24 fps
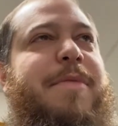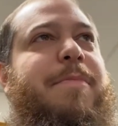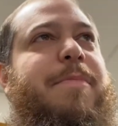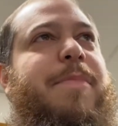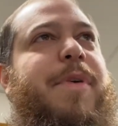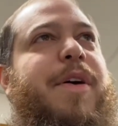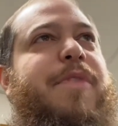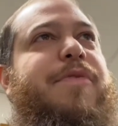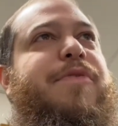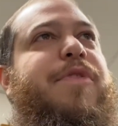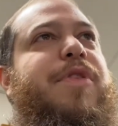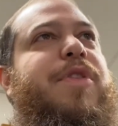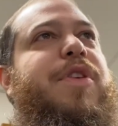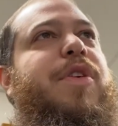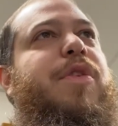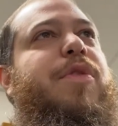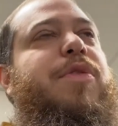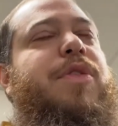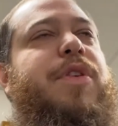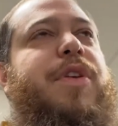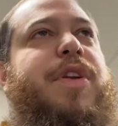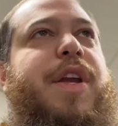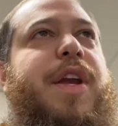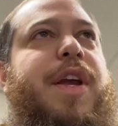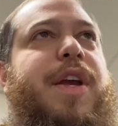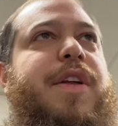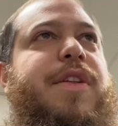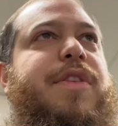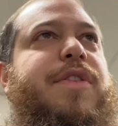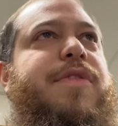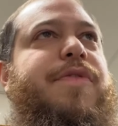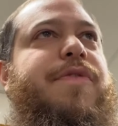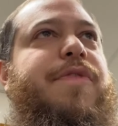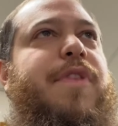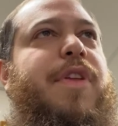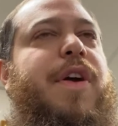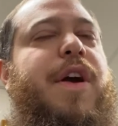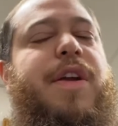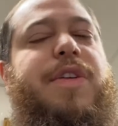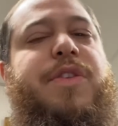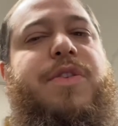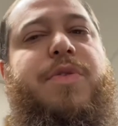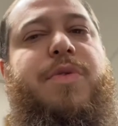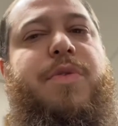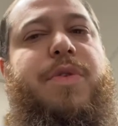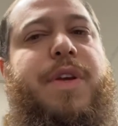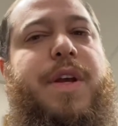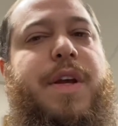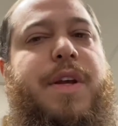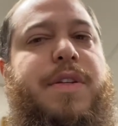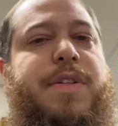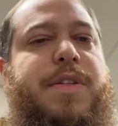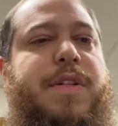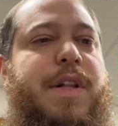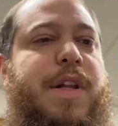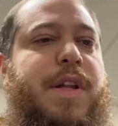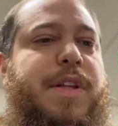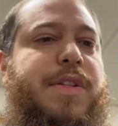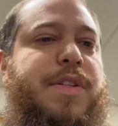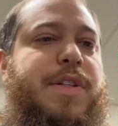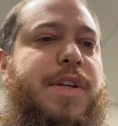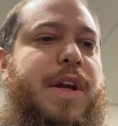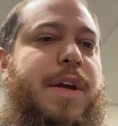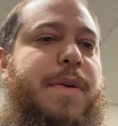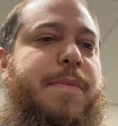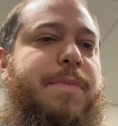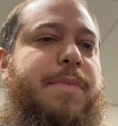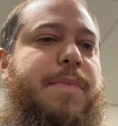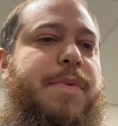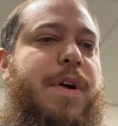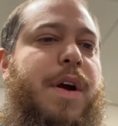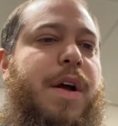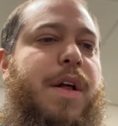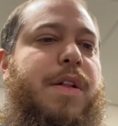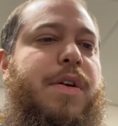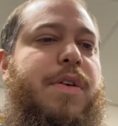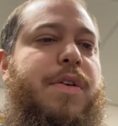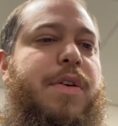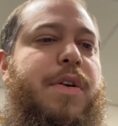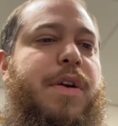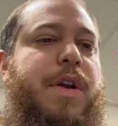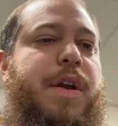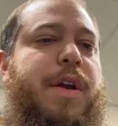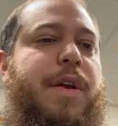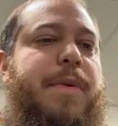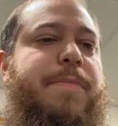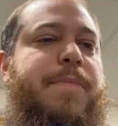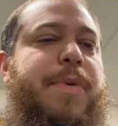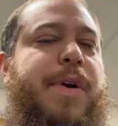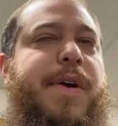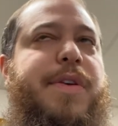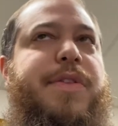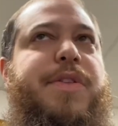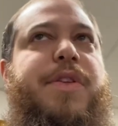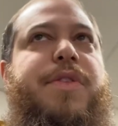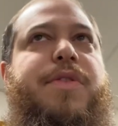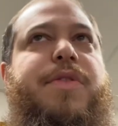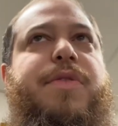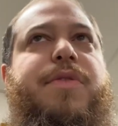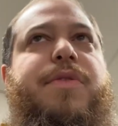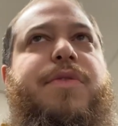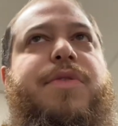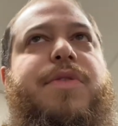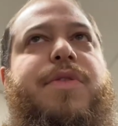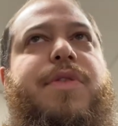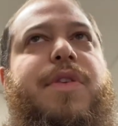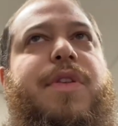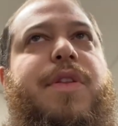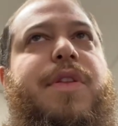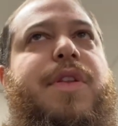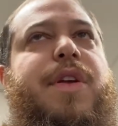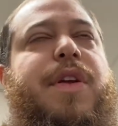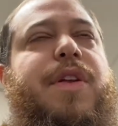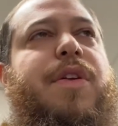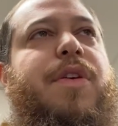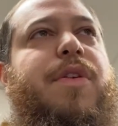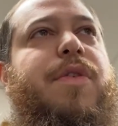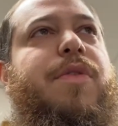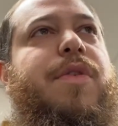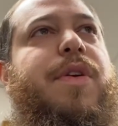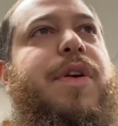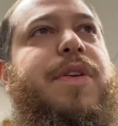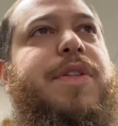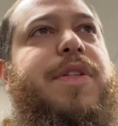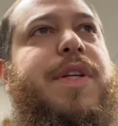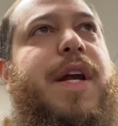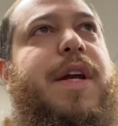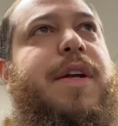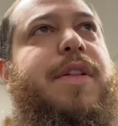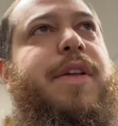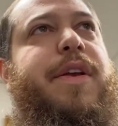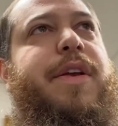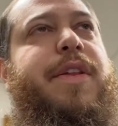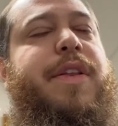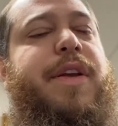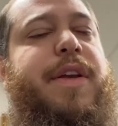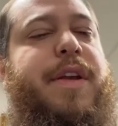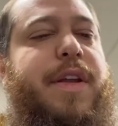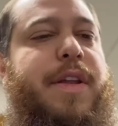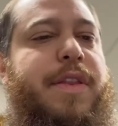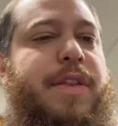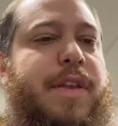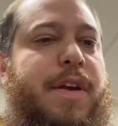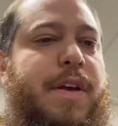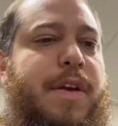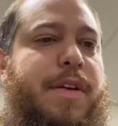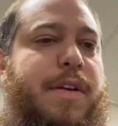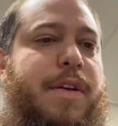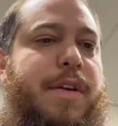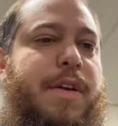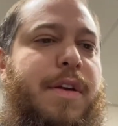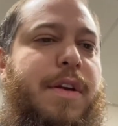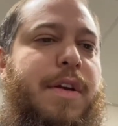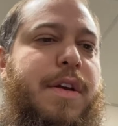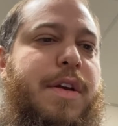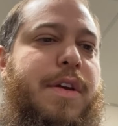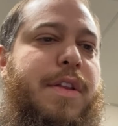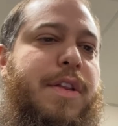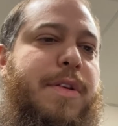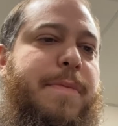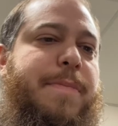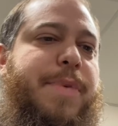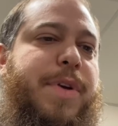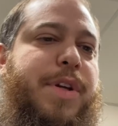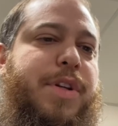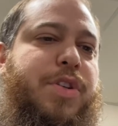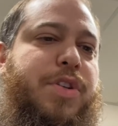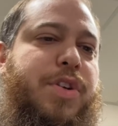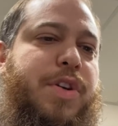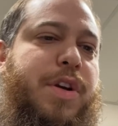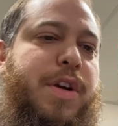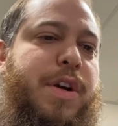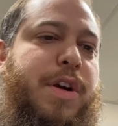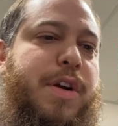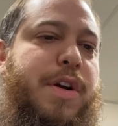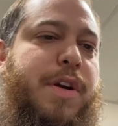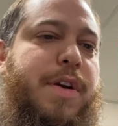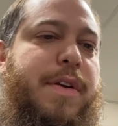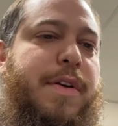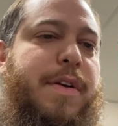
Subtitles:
But for the older kids, for the high school kids, let's call her a prostitute so that they know exactly and they get the picture here.